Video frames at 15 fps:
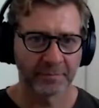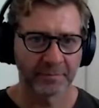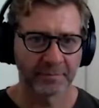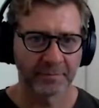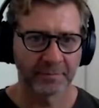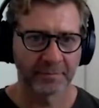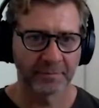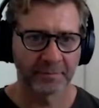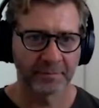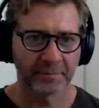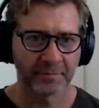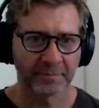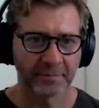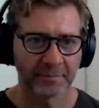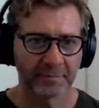
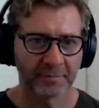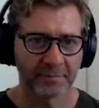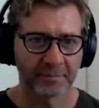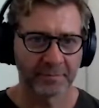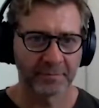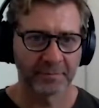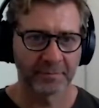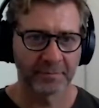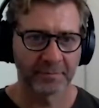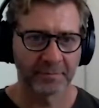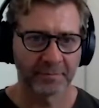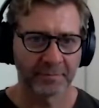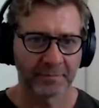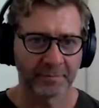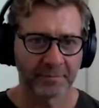
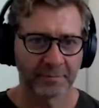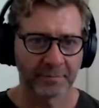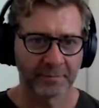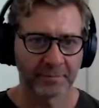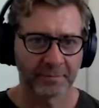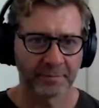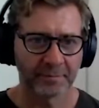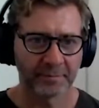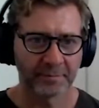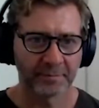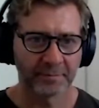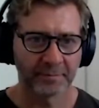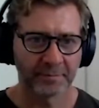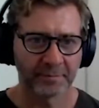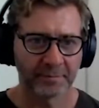
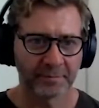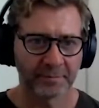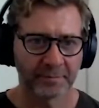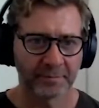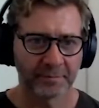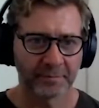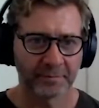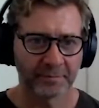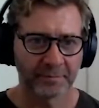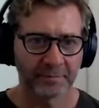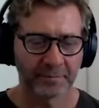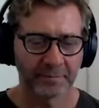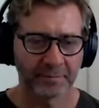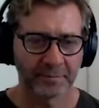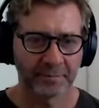
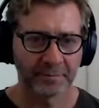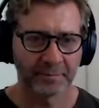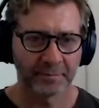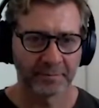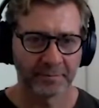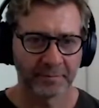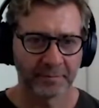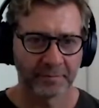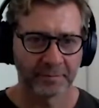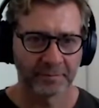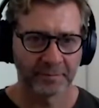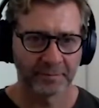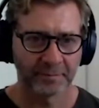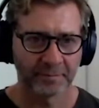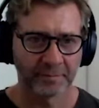
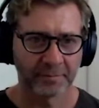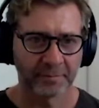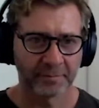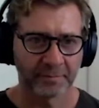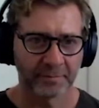[no speech]